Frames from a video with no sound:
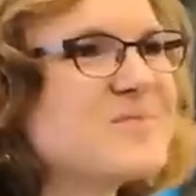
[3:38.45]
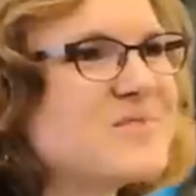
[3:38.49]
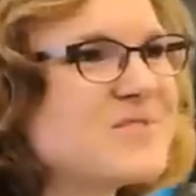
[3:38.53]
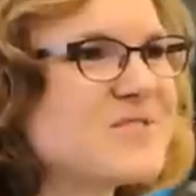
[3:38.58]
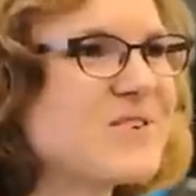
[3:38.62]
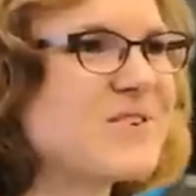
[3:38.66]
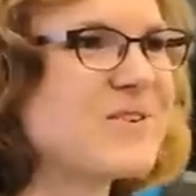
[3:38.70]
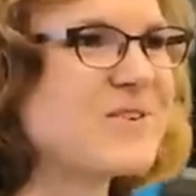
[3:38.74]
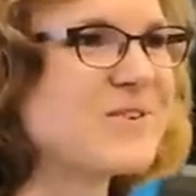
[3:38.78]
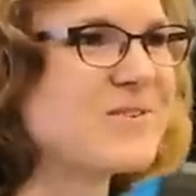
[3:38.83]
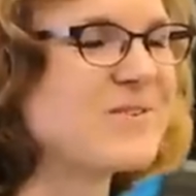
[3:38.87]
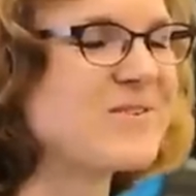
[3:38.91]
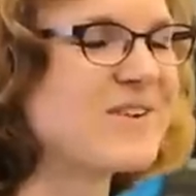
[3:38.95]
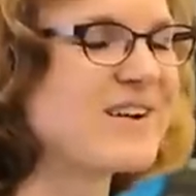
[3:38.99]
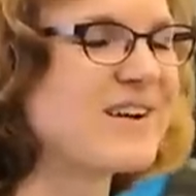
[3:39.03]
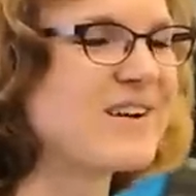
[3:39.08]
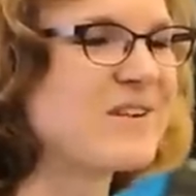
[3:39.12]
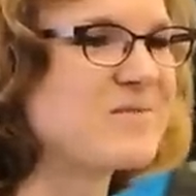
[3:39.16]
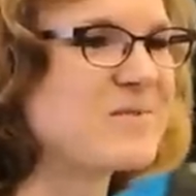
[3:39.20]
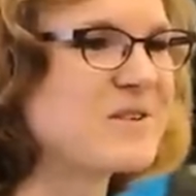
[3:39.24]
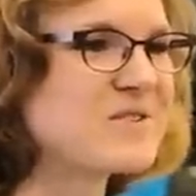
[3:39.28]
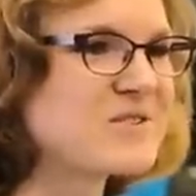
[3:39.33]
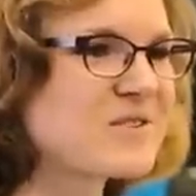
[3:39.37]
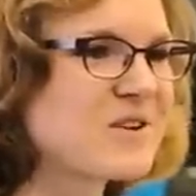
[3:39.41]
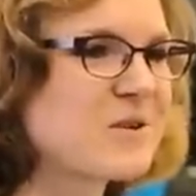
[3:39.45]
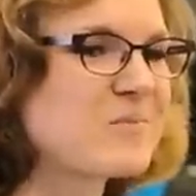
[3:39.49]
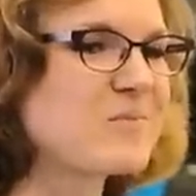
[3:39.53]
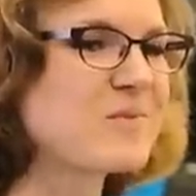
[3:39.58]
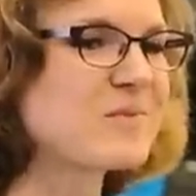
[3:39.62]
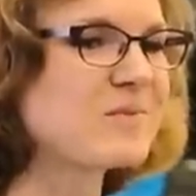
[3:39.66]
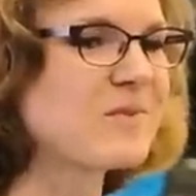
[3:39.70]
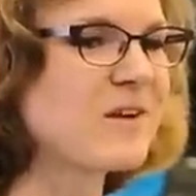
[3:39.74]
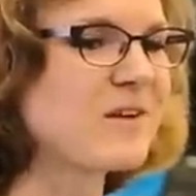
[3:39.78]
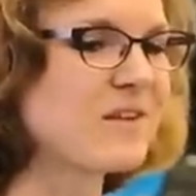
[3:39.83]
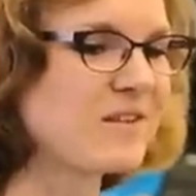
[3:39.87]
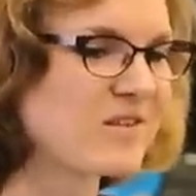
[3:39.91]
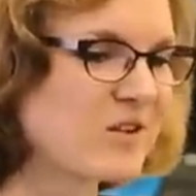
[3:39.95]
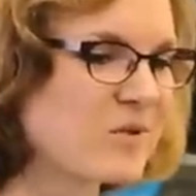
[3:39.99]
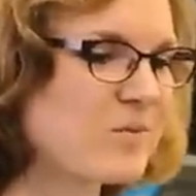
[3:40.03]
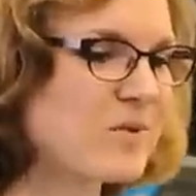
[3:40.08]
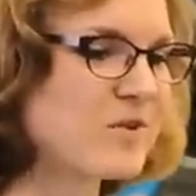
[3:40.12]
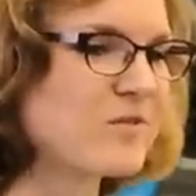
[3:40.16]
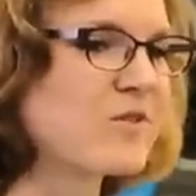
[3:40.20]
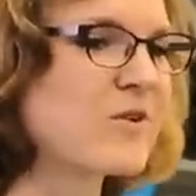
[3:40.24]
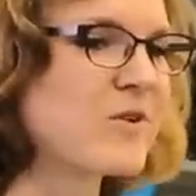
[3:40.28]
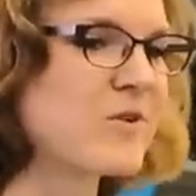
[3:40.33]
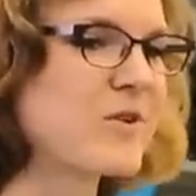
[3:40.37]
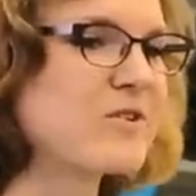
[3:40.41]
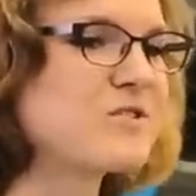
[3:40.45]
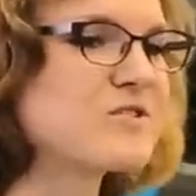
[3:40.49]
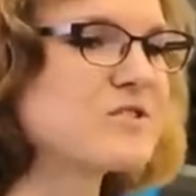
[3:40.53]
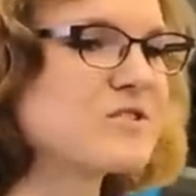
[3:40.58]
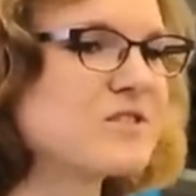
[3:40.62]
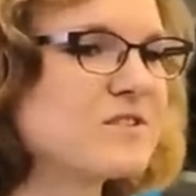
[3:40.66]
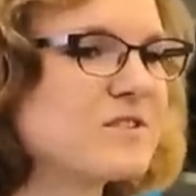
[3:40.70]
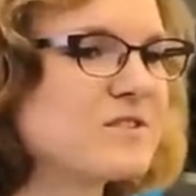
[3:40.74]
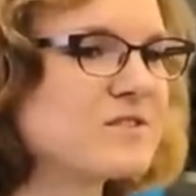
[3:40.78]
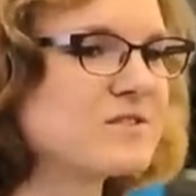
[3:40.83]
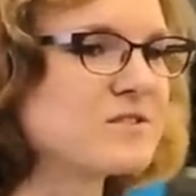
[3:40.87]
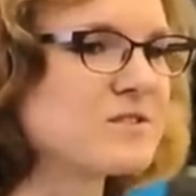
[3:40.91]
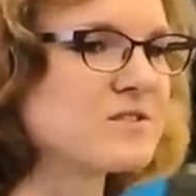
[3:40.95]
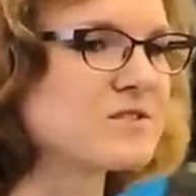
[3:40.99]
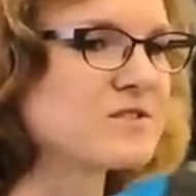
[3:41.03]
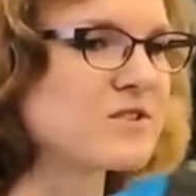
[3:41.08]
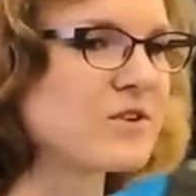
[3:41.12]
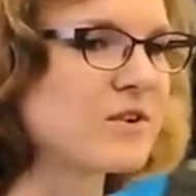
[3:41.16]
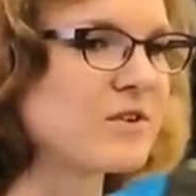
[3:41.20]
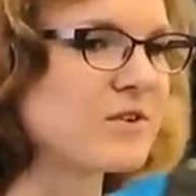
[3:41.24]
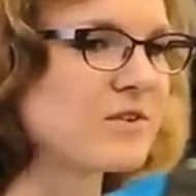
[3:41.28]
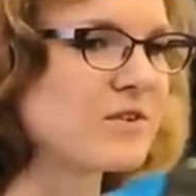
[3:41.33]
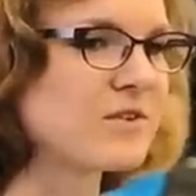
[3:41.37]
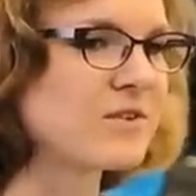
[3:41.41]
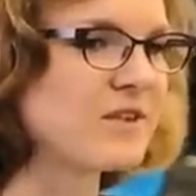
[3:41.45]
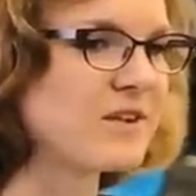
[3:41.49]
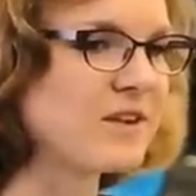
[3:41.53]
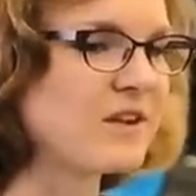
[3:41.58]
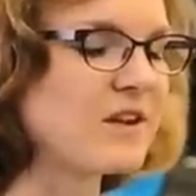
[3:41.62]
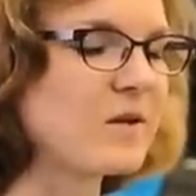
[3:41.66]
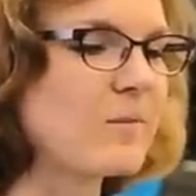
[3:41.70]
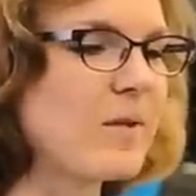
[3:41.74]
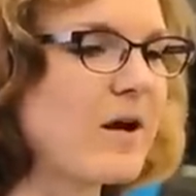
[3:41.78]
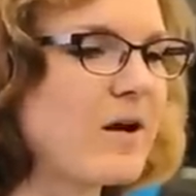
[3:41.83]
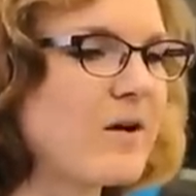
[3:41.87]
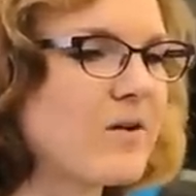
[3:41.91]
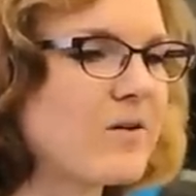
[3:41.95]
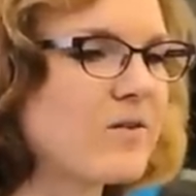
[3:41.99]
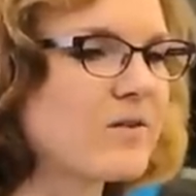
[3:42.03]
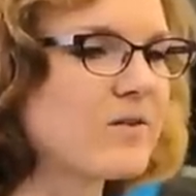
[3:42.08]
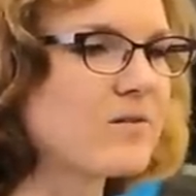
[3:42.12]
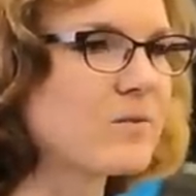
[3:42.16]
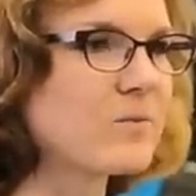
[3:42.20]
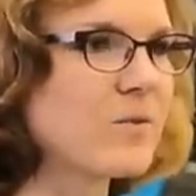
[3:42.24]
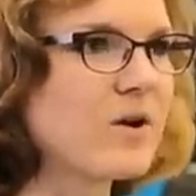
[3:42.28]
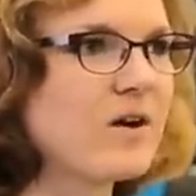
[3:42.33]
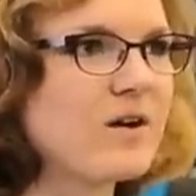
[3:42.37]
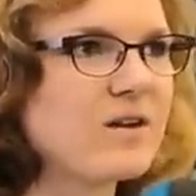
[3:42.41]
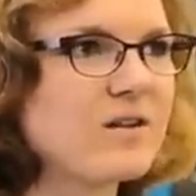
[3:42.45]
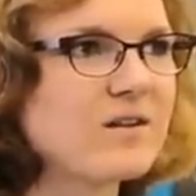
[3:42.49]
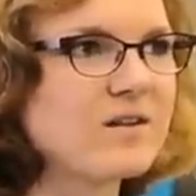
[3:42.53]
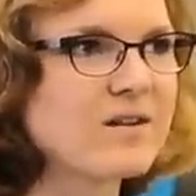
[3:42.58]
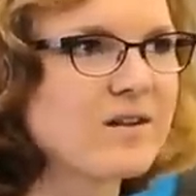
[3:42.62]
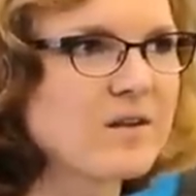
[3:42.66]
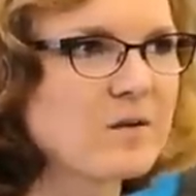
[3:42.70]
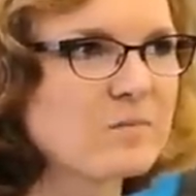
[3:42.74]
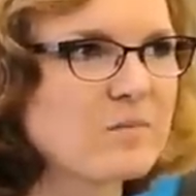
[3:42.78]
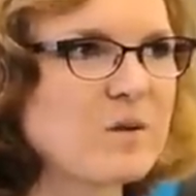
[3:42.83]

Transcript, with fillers: So um, it took a little bit of courage to, to start thinking about, well,